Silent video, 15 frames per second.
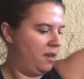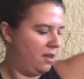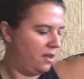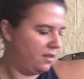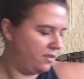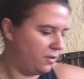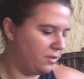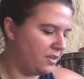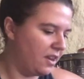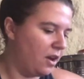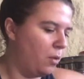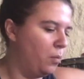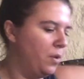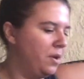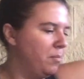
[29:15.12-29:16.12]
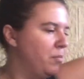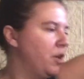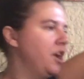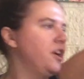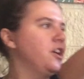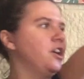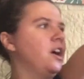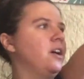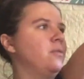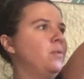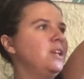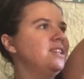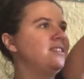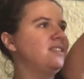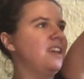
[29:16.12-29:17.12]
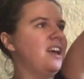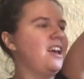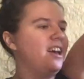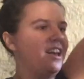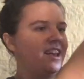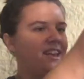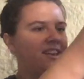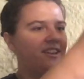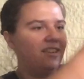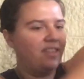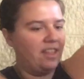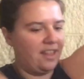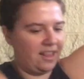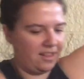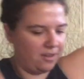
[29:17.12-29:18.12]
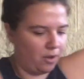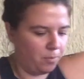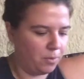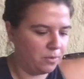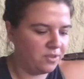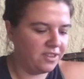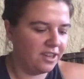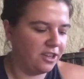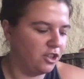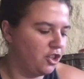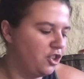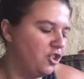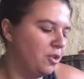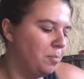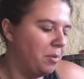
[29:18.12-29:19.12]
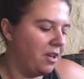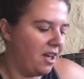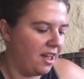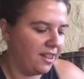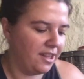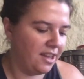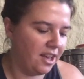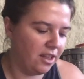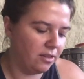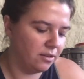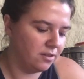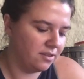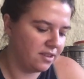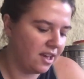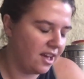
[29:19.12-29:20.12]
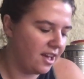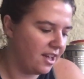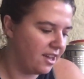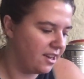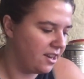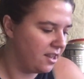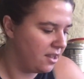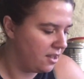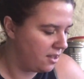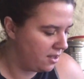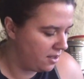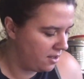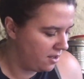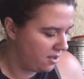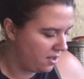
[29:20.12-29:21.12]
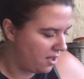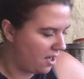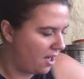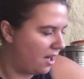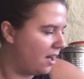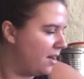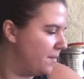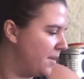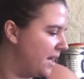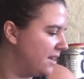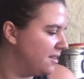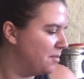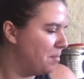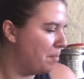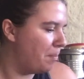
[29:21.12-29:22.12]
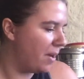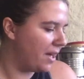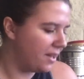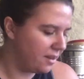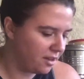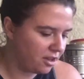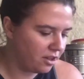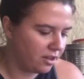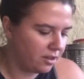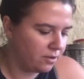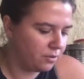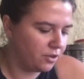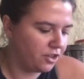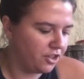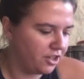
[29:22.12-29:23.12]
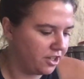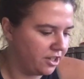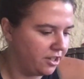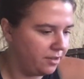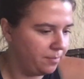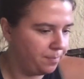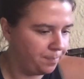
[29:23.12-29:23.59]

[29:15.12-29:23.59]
So it's like a windbreaker on one side and then almost like a Sherpa on the other side. Has button closure.